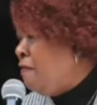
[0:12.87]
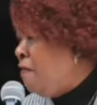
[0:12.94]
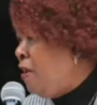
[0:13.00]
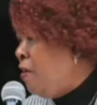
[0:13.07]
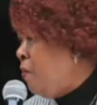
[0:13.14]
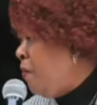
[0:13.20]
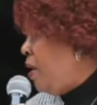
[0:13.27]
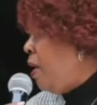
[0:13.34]

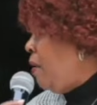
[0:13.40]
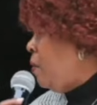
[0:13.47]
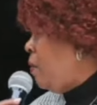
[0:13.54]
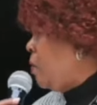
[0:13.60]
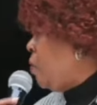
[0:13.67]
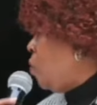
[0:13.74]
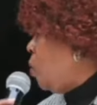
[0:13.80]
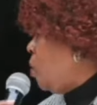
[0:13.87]
Even when I
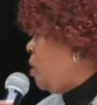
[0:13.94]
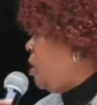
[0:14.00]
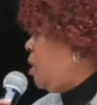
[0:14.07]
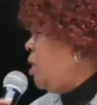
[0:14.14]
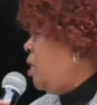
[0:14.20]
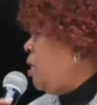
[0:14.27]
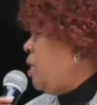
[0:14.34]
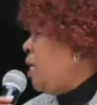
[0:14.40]
was
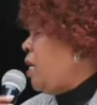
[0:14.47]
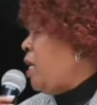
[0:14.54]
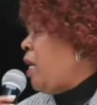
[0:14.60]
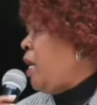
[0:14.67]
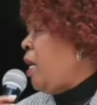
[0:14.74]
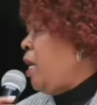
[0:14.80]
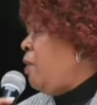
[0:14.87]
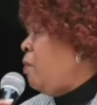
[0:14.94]
told
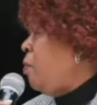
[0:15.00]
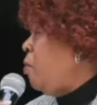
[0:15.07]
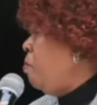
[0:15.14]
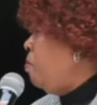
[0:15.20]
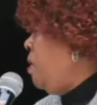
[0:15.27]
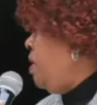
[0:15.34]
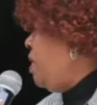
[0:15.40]
I will